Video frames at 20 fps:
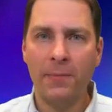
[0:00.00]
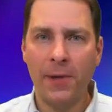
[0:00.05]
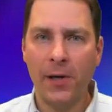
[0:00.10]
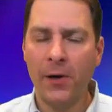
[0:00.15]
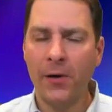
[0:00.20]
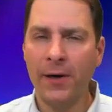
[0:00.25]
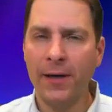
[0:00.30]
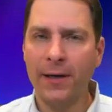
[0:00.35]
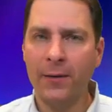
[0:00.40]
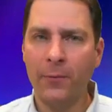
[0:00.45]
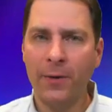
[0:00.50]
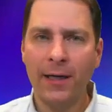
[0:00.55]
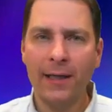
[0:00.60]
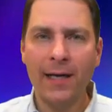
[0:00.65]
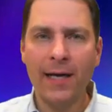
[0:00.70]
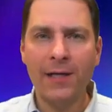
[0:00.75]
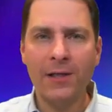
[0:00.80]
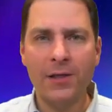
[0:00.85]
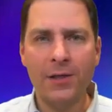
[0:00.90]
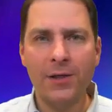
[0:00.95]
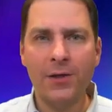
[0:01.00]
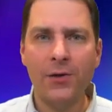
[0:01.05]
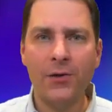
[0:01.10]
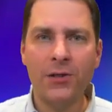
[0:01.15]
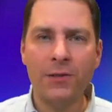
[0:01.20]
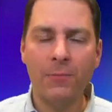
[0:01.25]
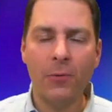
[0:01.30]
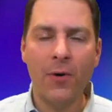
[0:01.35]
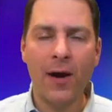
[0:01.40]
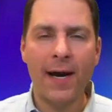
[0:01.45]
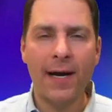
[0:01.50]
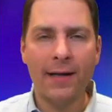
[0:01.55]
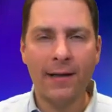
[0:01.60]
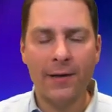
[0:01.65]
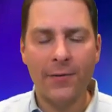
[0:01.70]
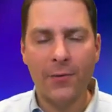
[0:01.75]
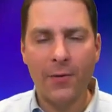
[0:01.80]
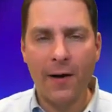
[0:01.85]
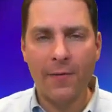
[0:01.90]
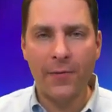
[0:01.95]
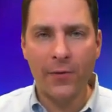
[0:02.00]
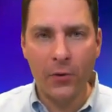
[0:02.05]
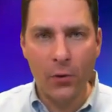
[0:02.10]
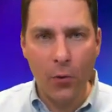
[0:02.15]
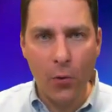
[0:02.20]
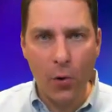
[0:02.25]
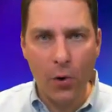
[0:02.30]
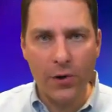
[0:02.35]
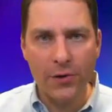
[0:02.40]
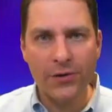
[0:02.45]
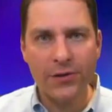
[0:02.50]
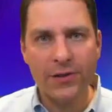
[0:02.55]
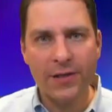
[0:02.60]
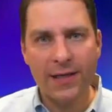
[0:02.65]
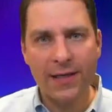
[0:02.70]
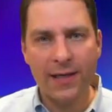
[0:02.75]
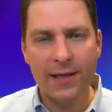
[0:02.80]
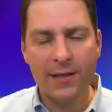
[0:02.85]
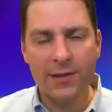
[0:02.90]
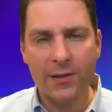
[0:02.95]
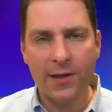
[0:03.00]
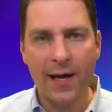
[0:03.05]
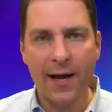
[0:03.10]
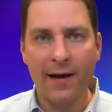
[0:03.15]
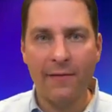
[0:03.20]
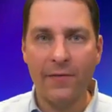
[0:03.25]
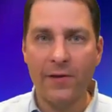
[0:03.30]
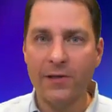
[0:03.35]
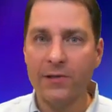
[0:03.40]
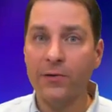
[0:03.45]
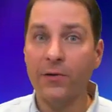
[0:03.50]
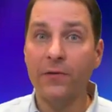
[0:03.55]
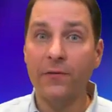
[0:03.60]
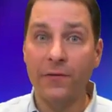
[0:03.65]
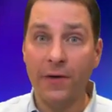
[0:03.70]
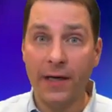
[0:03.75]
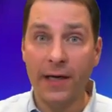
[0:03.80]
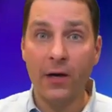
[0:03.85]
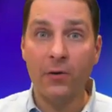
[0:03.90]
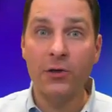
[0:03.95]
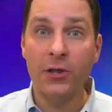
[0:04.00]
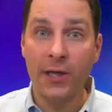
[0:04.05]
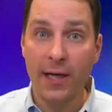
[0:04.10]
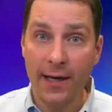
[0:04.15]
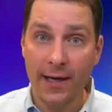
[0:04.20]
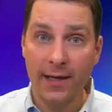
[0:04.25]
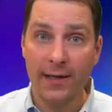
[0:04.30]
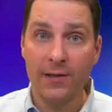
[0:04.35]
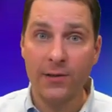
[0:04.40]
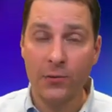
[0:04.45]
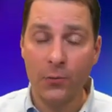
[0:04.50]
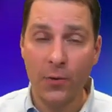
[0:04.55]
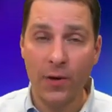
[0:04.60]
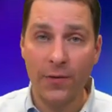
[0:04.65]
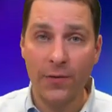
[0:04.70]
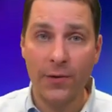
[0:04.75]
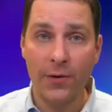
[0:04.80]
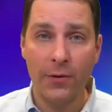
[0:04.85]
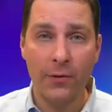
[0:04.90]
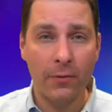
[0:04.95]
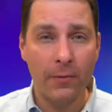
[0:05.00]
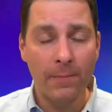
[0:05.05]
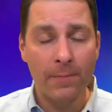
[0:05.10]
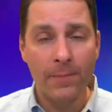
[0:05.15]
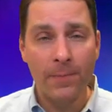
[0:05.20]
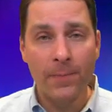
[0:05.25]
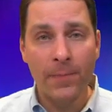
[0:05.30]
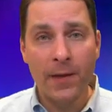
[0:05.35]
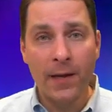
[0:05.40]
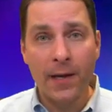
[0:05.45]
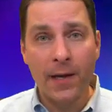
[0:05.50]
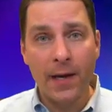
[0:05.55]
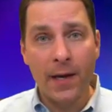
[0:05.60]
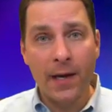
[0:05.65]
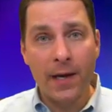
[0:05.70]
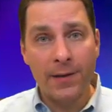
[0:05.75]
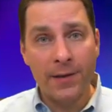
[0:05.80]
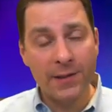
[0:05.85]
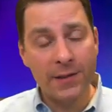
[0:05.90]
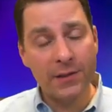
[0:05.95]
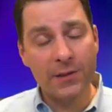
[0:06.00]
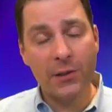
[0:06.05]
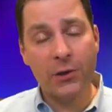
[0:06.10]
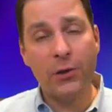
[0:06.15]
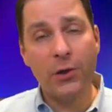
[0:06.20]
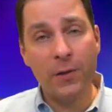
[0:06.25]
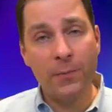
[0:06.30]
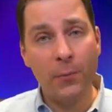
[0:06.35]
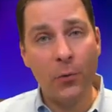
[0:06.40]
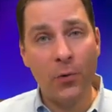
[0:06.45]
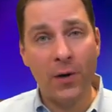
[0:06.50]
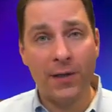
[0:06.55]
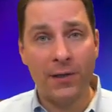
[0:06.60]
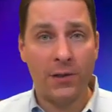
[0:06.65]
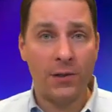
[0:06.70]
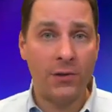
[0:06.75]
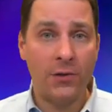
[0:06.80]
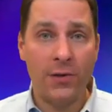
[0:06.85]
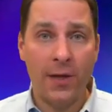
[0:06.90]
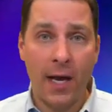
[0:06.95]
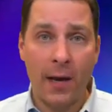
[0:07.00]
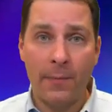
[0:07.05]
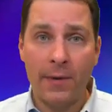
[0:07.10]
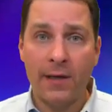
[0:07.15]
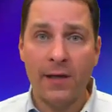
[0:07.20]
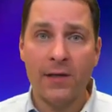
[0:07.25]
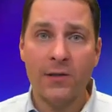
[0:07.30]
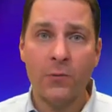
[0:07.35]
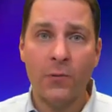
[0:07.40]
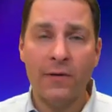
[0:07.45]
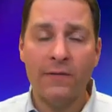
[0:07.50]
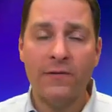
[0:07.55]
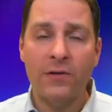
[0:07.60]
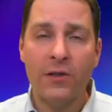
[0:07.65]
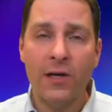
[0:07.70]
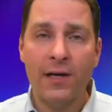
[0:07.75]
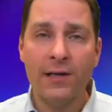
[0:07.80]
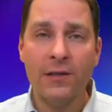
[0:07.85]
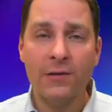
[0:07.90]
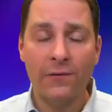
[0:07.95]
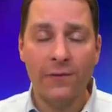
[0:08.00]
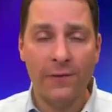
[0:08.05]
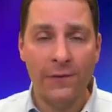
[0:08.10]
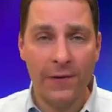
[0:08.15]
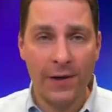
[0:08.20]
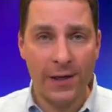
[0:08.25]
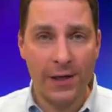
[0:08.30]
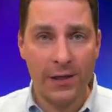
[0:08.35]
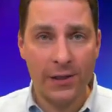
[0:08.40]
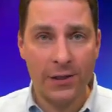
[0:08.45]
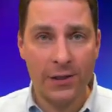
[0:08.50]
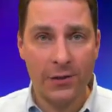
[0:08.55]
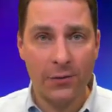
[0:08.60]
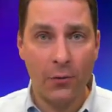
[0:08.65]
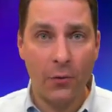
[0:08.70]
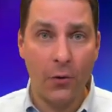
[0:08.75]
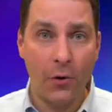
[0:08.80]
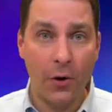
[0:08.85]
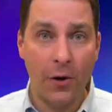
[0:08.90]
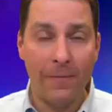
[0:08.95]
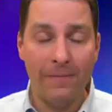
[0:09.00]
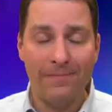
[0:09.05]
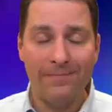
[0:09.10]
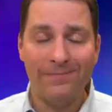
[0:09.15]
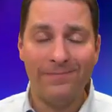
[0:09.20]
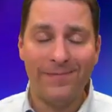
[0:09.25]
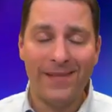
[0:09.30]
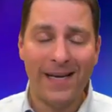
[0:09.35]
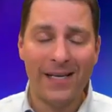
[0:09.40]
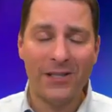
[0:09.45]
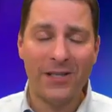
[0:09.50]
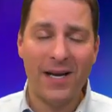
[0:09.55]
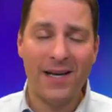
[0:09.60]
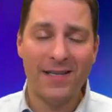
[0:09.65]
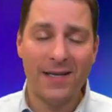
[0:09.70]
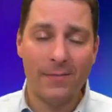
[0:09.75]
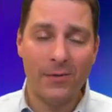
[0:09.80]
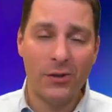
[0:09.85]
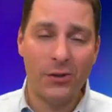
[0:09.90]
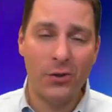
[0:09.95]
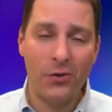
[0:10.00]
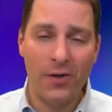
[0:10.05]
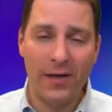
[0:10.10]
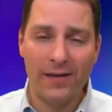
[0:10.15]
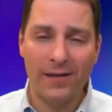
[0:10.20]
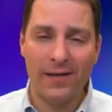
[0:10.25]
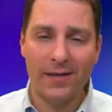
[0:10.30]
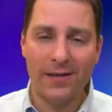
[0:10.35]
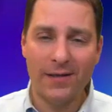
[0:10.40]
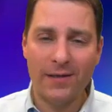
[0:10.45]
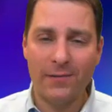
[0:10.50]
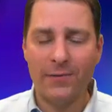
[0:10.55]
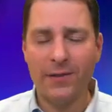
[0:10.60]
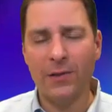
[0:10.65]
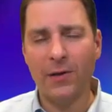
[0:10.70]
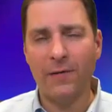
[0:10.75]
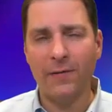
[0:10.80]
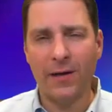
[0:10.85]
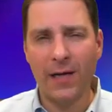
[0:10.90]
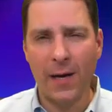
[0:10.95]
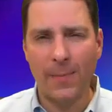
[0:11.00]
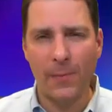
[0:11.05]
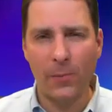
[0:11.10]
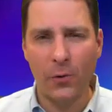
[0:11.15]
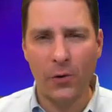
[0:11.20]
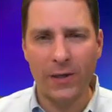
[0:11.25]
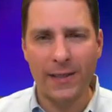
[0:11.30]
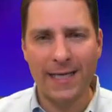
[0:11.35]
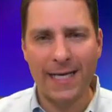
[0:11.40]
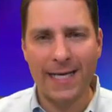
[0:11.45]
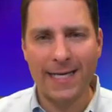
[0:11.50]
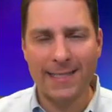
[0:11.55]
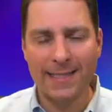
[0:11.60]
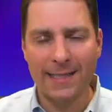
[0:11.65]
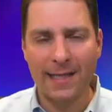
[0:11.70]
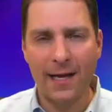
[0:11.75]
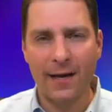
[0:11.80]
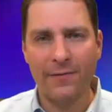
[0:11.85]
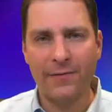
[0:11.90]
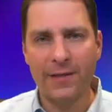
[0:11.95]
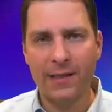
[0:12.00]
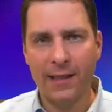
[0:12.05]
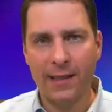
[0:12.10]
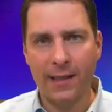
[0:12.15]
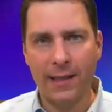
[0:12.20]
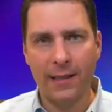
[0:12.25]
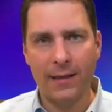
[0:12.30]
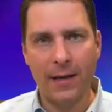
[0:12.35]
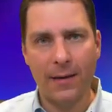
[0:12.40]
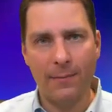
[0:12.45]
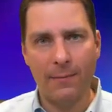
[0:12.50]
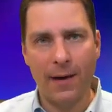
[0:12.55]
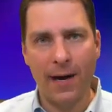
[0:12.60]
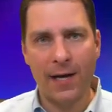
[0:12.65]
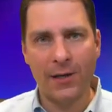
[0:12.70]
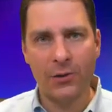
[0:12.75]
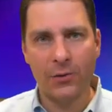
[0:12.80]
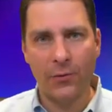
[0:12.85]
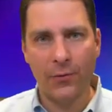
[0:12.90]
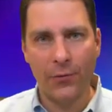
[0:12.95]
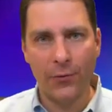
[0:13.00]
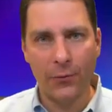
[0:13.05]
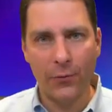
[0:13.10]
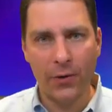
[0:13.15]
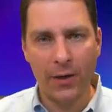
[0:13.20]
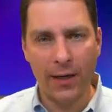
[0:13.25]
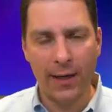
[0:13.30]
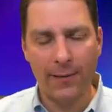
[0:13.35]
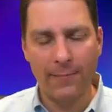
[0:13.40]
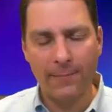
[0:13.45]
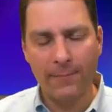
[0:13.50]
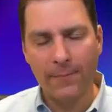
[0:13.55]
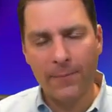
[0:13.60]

period. What I like to do sporadically throughout the course is to have these little video check-ins with you. This is a good point to do that because we've just finished, or actually as I'm shooting this, we still have a couple more days left in Module 3.